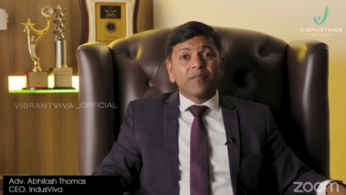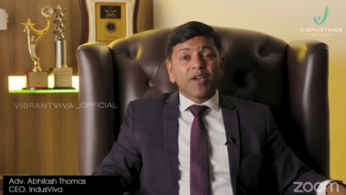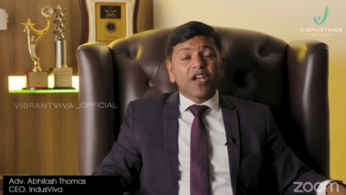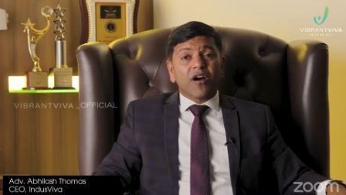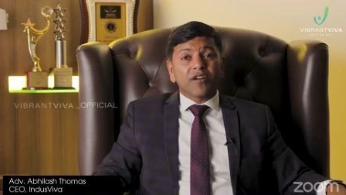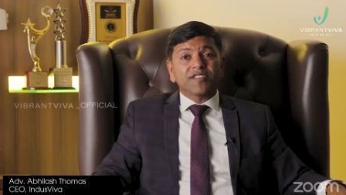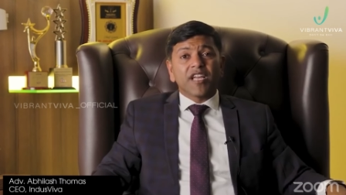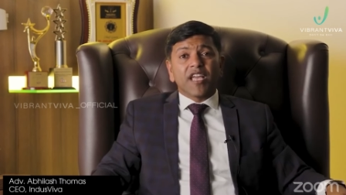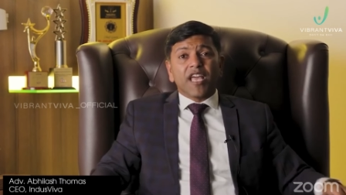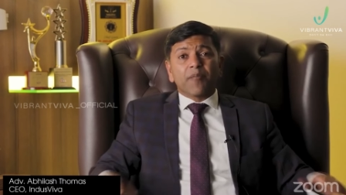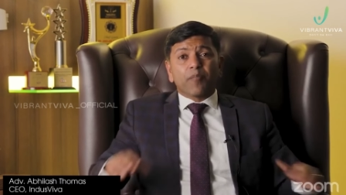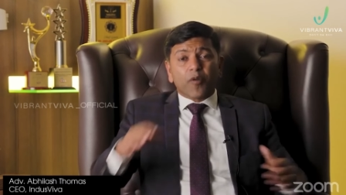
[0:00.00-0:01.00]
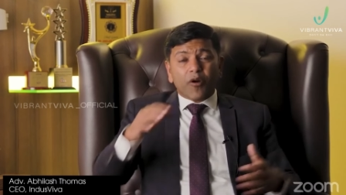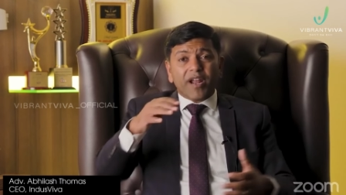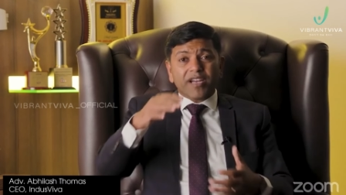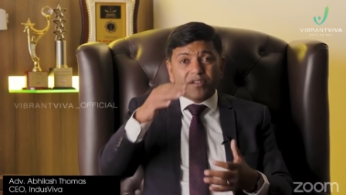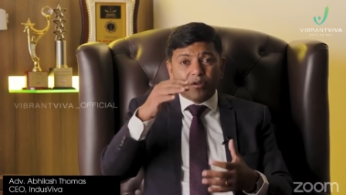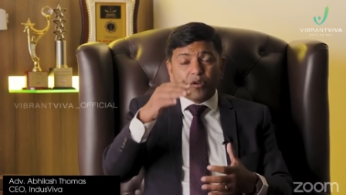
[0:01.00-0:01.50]
Because a
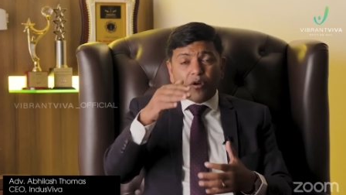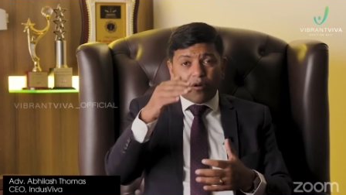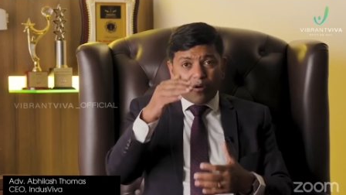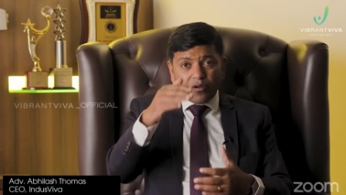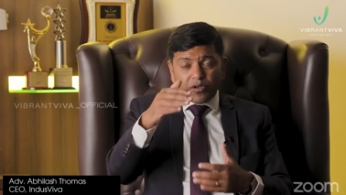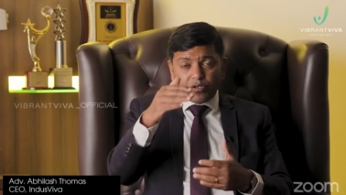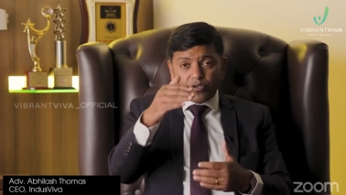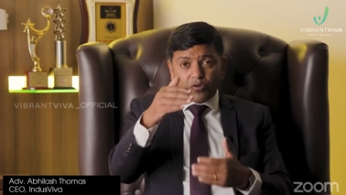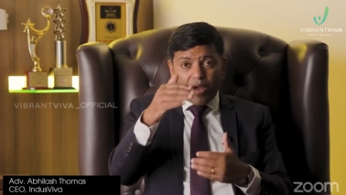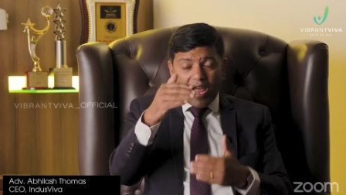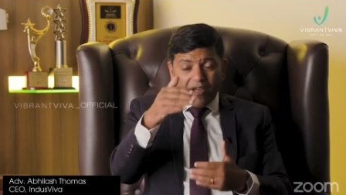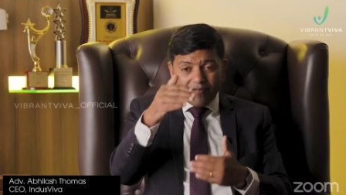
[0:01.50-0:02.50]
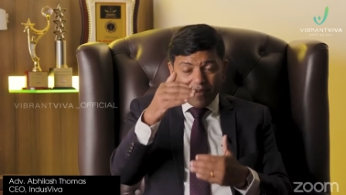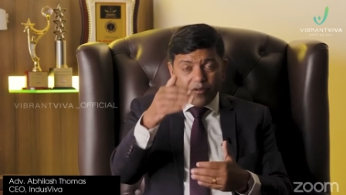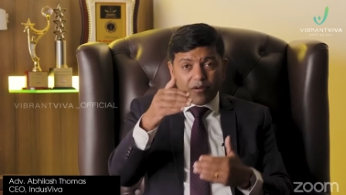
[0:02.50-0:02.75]
product to have